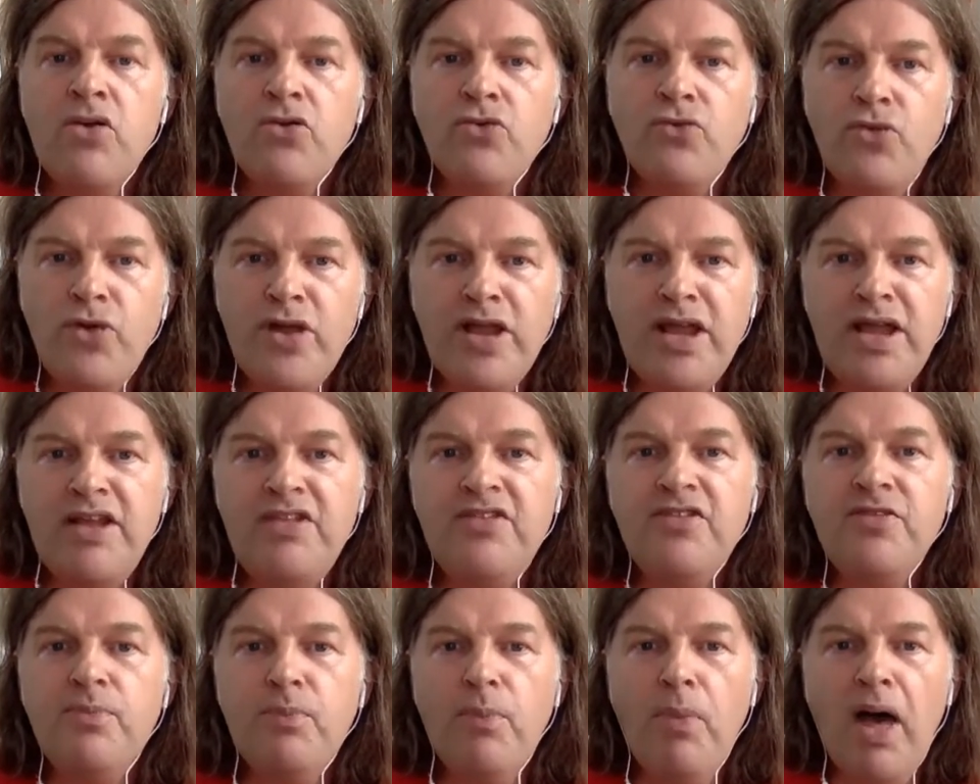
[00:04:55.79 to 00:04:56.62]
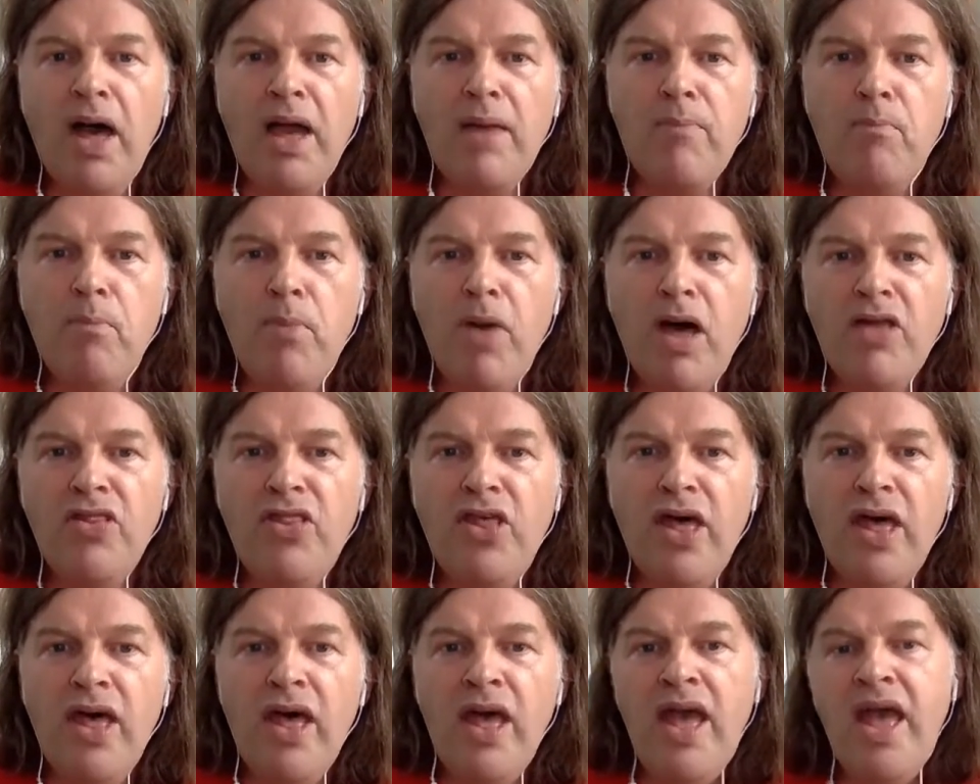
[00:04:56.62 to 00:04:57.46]
Reads my
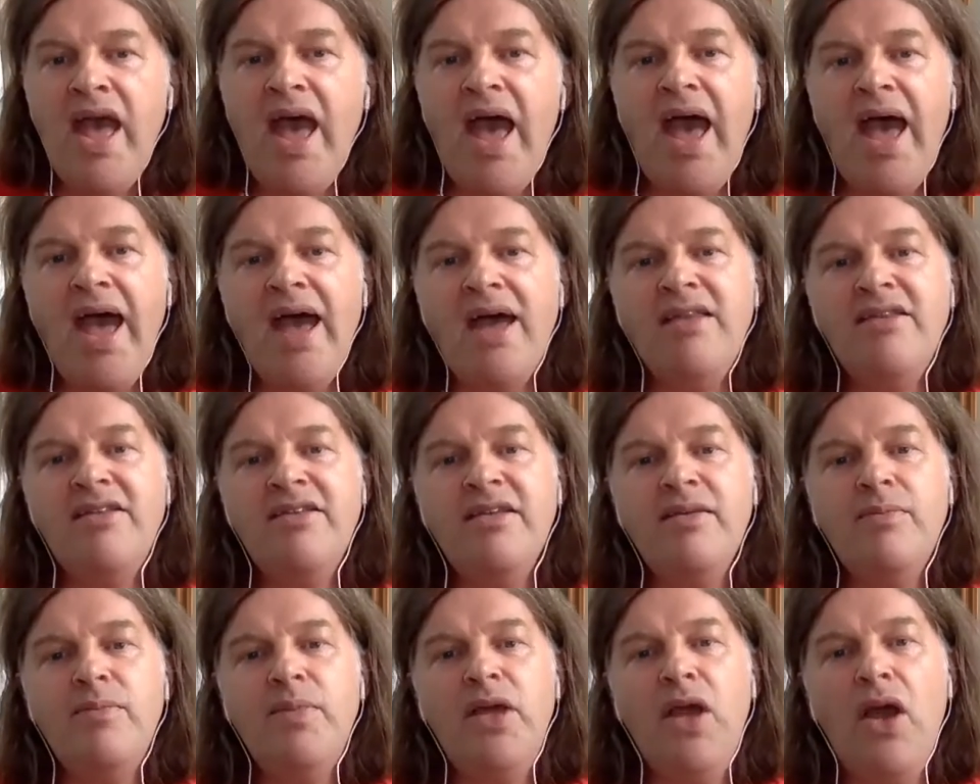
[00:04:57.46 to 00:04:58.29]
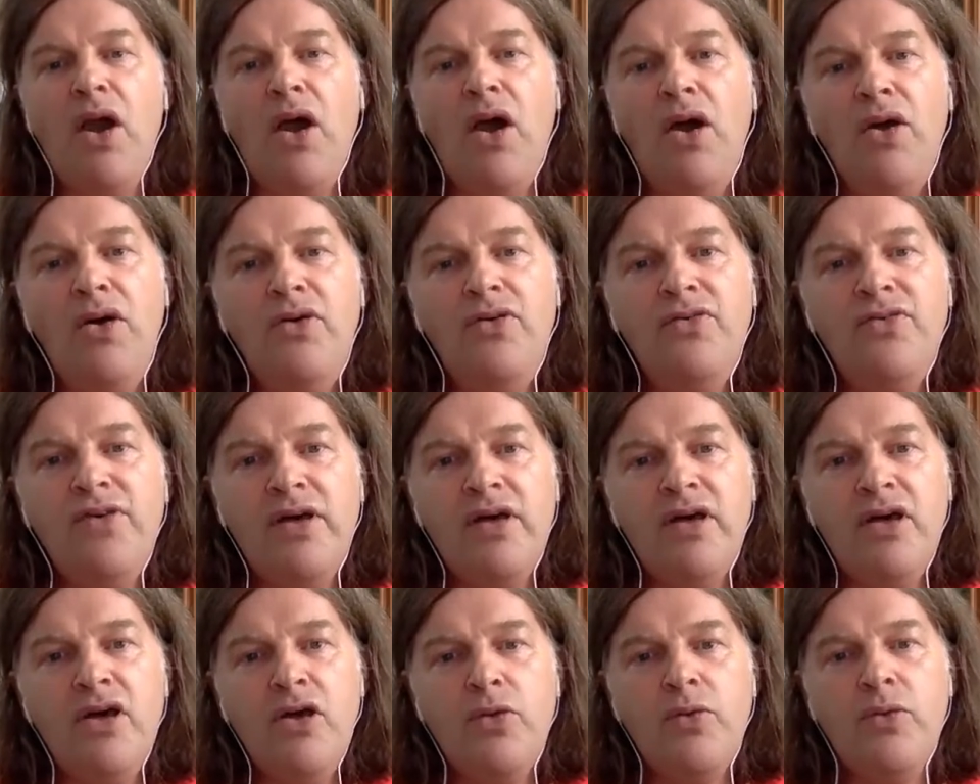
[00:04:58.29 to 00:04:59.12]
mother handing me
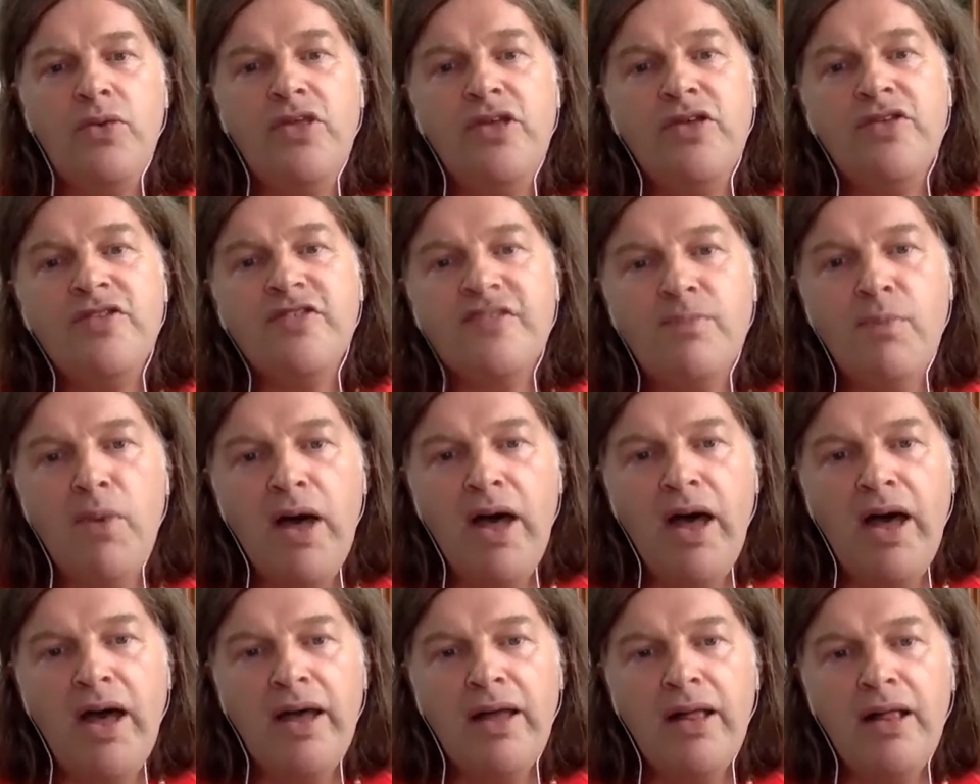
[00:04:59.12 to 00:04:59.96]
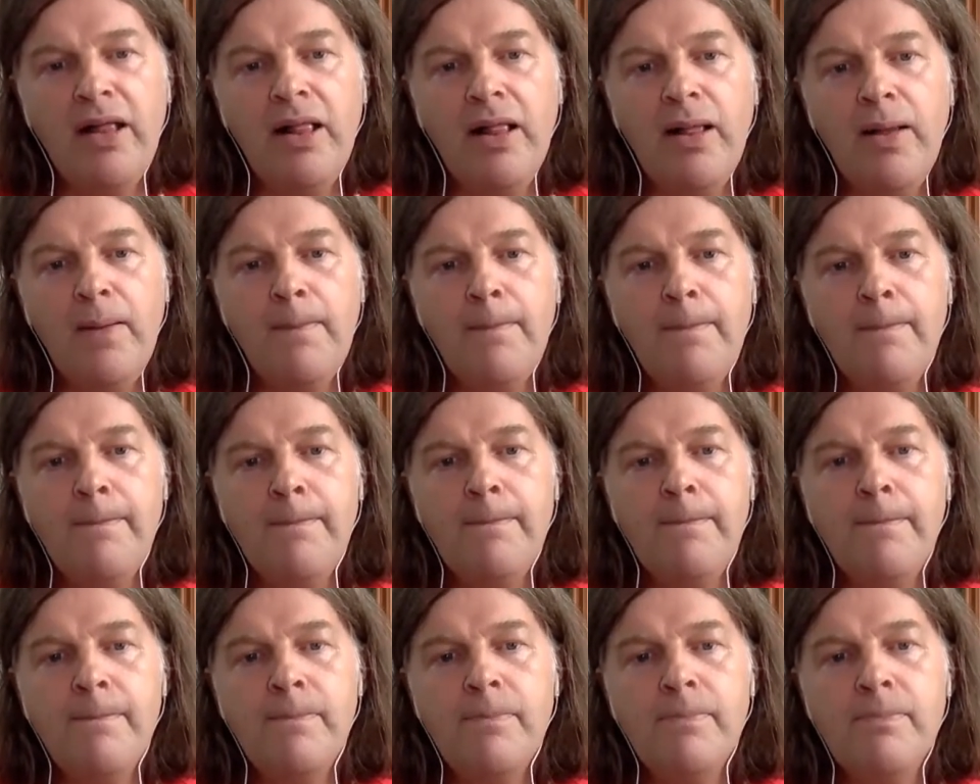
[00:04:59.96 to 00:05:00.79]
over with a smile.
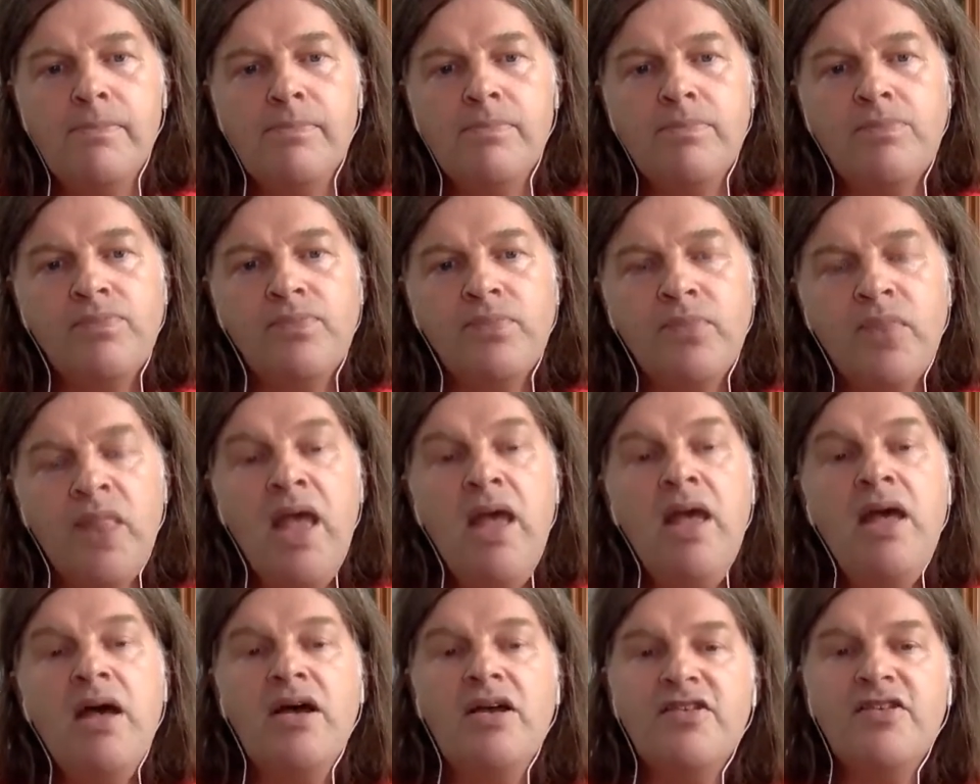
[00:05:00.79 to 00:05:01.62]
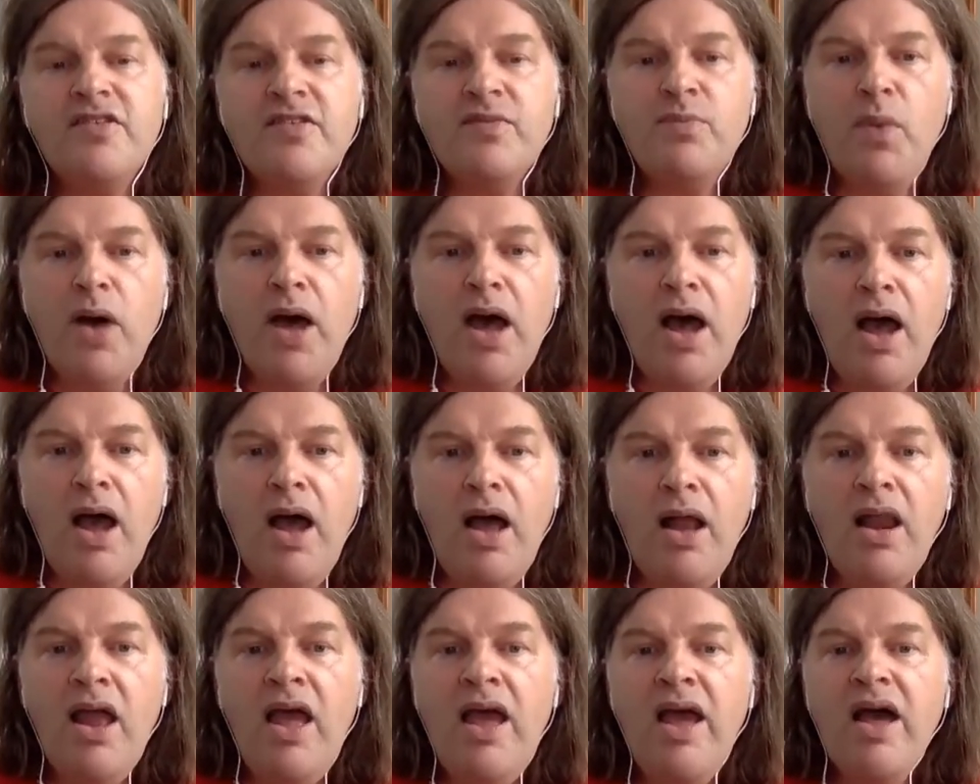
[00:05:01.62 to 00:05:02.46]
a
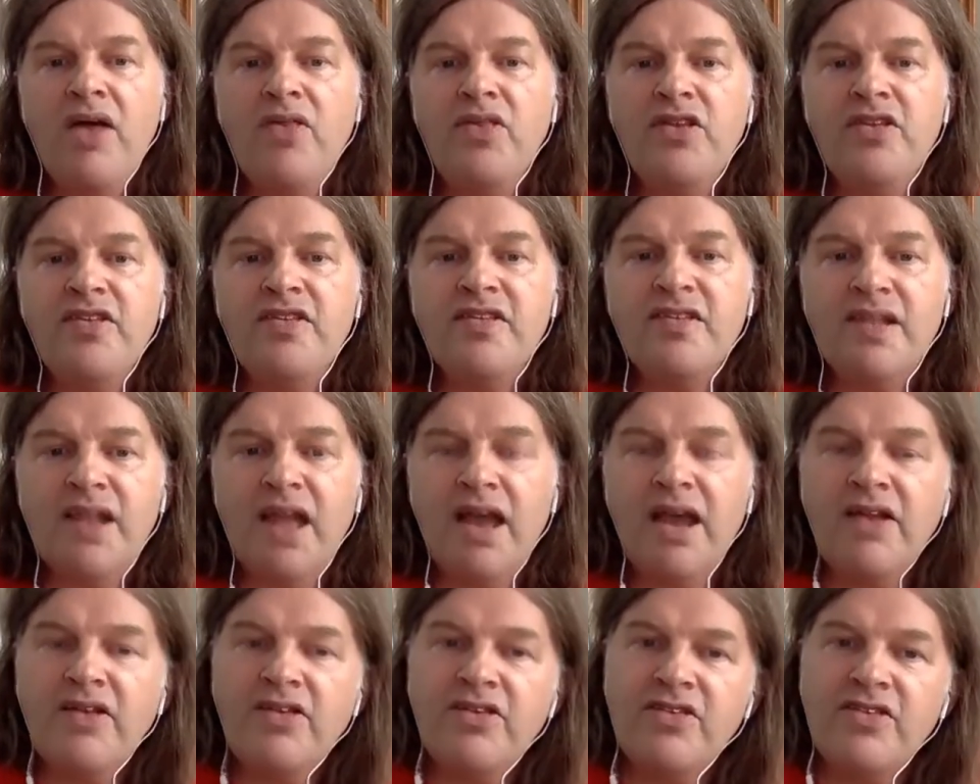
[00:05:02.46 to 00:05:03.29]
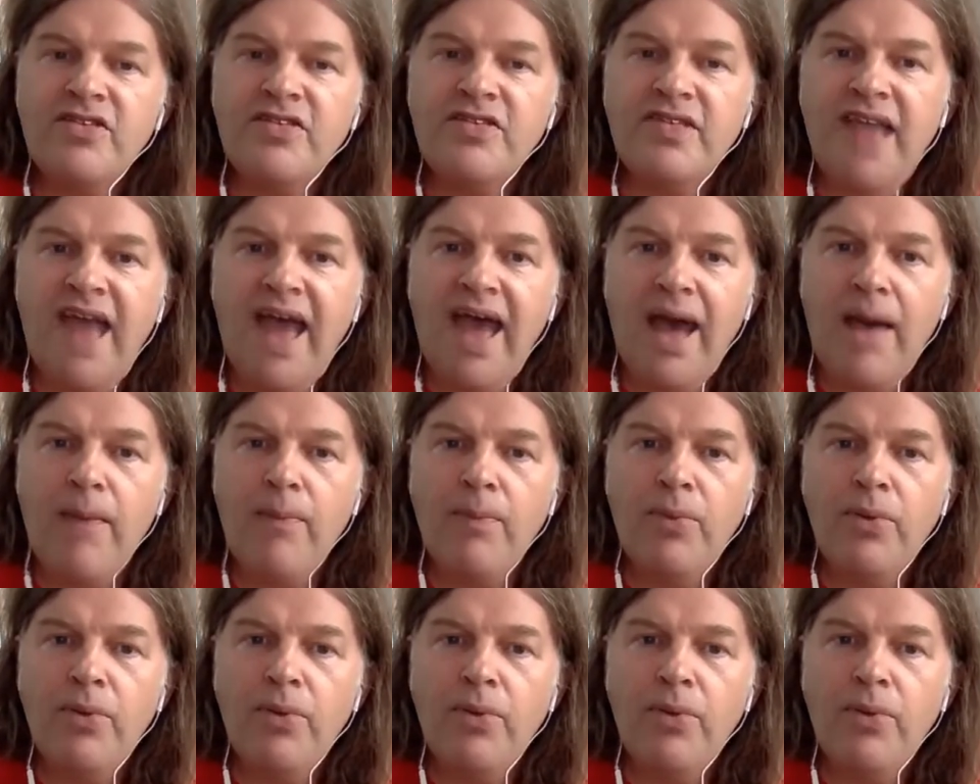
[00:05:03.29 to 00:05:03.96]
smile and the slightest tap